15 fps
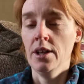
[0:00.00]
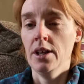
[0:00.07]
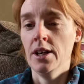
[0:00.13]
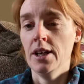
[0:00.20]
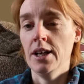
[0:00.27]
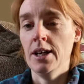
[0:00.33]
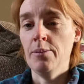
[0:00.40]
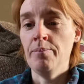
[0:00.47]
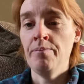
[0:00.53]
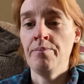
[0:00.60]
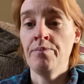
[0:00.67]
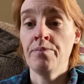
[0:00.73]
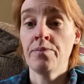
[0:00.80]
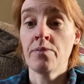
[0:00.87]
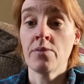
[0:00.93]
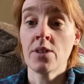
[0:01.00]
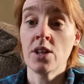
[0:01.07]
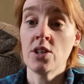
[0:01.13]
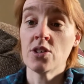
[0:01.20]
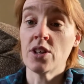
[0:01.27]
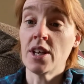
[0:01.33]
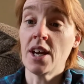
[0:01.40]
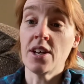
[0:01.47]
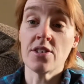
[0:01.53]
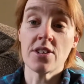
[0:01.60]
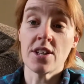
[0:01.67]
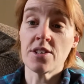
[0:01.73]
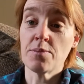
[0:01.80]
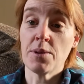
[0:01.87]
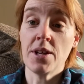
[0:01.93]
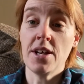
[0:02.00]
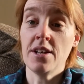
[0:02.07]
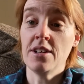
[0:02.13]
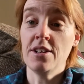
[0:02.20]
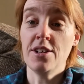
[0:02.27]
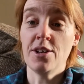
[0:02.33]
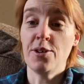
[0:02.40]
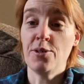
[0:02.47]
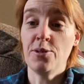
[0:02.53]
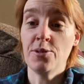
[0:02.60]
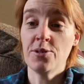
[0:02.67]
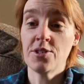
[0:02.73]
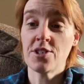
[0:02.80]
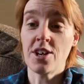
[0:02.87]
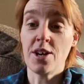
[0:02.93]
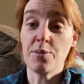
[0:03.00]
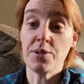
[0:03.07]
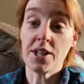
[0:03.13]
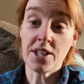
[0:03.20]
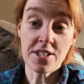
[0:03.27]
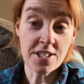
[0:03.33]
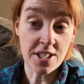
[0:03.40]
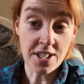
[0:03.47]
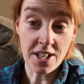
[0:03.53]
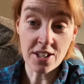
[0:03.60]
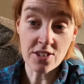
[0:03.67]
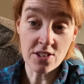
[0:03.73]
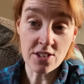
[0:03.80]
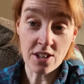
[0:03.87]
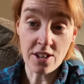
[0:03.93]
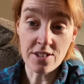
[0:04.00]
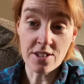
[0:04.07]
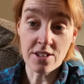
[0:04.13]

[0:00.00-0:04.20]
So that's been it. Starting with that steady exercise in